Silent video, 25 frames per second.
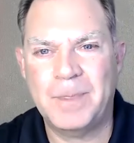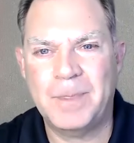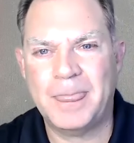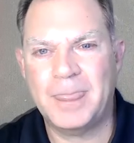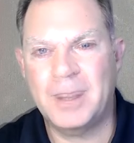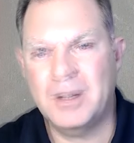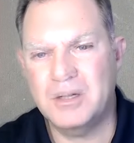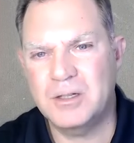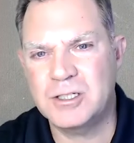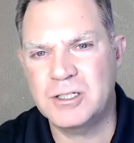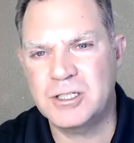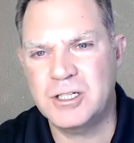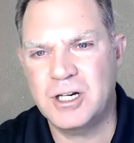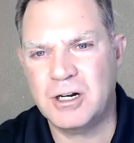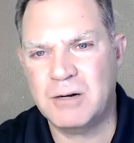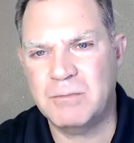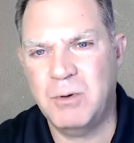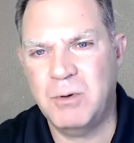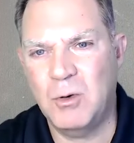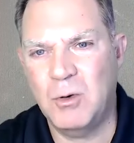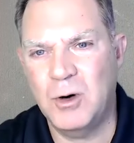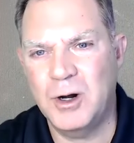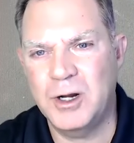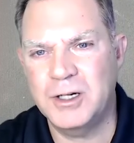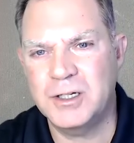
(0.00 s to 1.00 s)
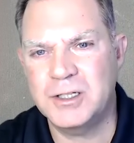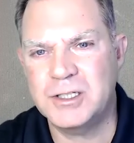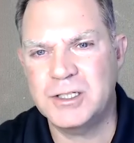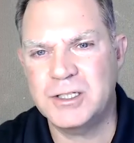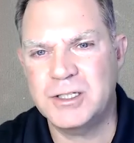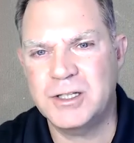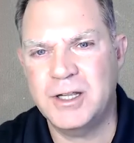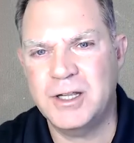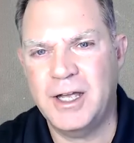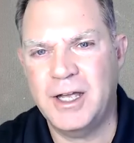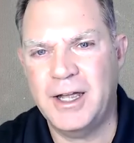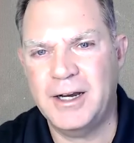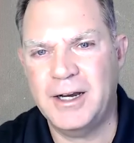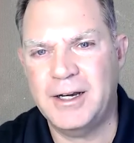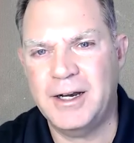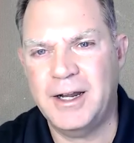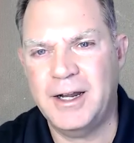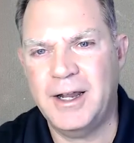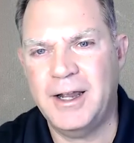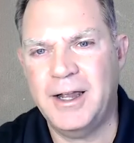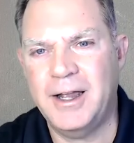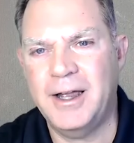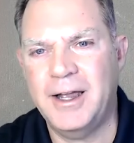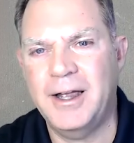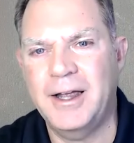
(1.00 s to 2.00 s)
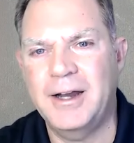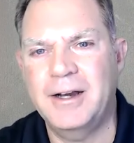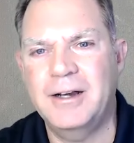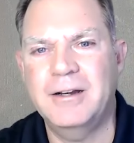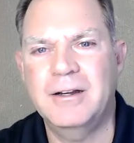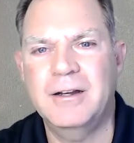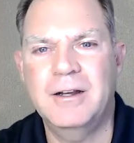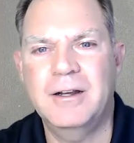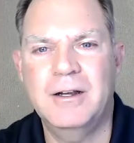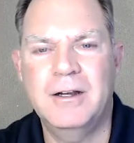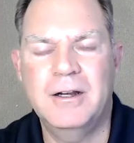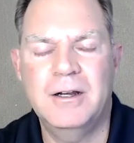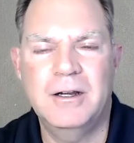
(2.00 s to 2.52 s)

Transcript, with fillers: The stuck points that had